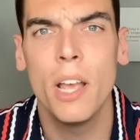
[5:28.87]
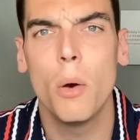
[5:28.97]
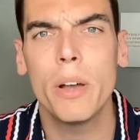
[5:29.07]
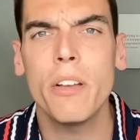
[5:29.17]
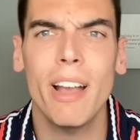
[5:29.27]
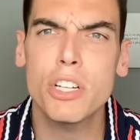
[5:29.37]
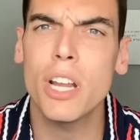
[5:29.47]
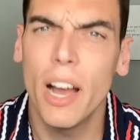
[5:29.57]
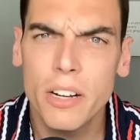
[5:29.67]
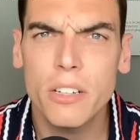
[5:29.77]
Well, you're actually
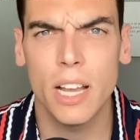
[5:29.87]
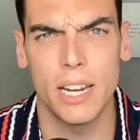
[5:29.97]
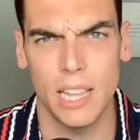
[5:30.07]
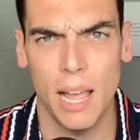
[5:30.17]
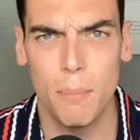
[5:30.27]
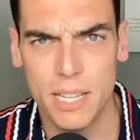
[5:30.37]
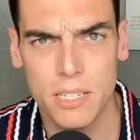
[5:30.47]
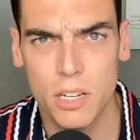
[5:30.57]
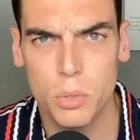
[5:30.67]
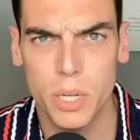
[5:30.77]
undercutting that
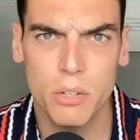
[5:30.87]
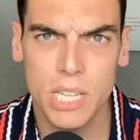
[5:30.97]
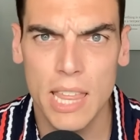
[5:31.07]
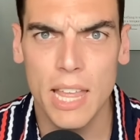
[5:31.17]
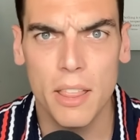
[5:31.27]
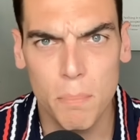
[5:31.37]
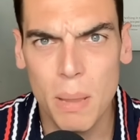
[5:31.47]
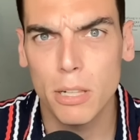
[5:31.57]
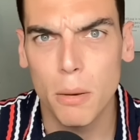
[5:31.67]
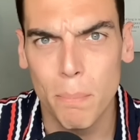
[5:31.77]
message when you say that the
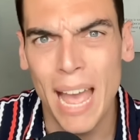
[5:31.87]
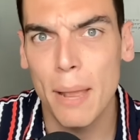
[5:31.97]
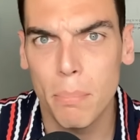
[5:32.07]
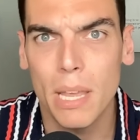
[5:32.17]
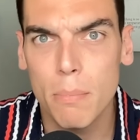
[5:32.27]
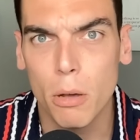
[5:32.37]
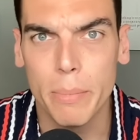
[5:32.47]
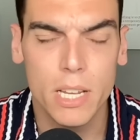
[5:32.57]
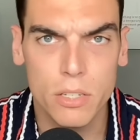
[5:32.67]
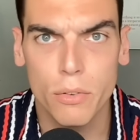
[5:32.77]
people are bad people
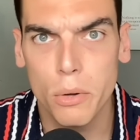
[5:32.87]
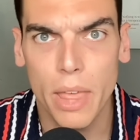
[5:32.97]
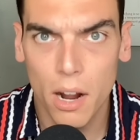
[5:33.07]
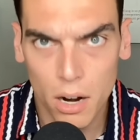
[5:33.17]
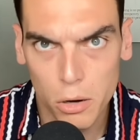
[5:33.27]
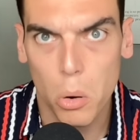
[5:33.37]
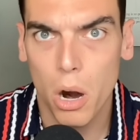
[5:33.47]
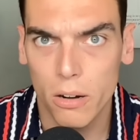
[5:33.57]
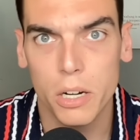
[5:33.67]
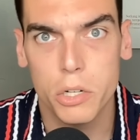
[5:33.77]
because of who they are or
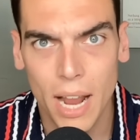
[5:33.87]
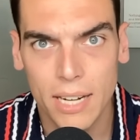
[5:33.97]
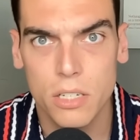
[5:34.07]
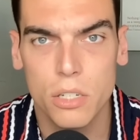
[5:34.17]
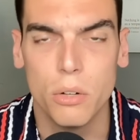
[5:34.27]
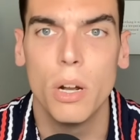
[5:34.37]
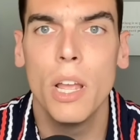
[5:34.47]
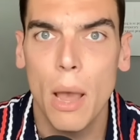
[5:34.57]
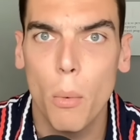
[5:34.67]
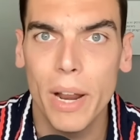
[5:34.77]
aren't attracted to,
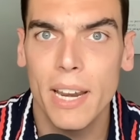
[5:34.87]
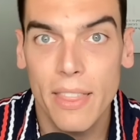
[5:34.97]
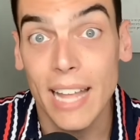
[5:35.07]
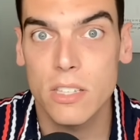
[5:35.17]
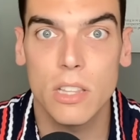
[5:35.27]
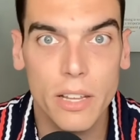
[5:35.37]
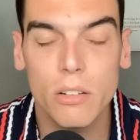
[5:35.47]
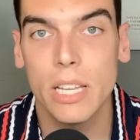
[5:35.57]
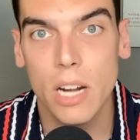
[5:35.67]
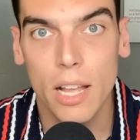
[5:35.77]
when that's
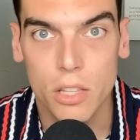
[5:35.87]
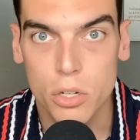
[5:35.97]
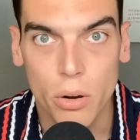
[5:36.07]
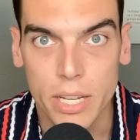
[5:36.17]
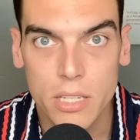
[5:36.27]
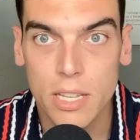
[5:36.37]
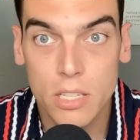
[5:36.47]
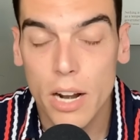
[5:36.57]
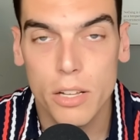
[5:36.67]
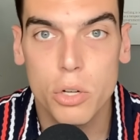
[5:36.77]
literally not the choice. It's
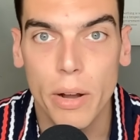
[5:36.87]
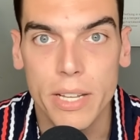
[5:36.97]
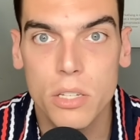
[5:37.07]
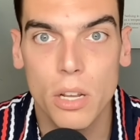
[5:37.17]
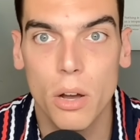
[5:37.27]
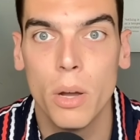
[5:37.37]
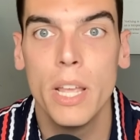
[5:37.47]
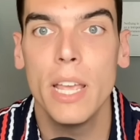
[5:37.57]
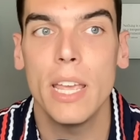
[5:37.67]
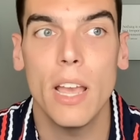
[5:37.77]
not a choice. So
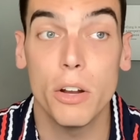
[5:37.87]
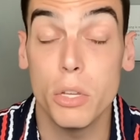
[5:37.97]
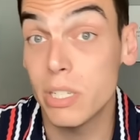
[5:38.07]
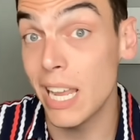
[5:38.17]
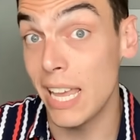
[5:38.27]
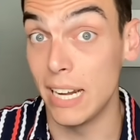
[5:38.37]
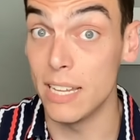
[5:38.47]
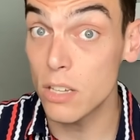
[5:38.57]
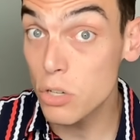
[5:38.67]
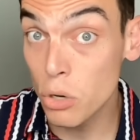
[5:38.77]
are you saying it
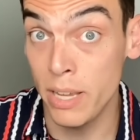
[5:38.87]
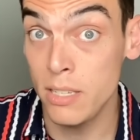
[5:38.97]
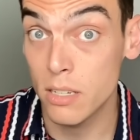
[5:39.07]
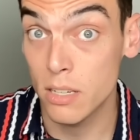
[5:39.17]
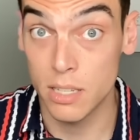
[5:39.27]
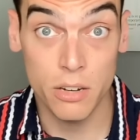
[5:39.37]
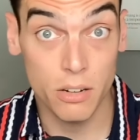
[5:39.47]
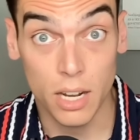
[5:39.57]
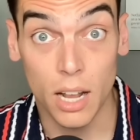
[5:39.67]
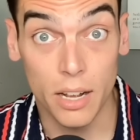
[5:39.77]
is a choice? Because then
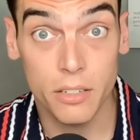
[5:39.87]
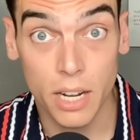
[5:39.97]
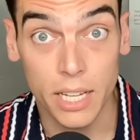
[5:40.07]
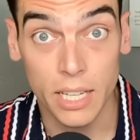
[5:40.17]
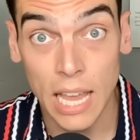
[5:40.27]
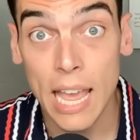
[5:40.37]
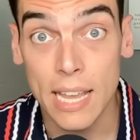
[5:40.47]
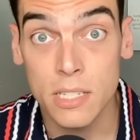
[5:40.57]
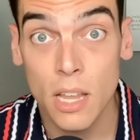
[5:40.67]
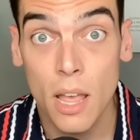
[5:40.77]
you're undercutting gays.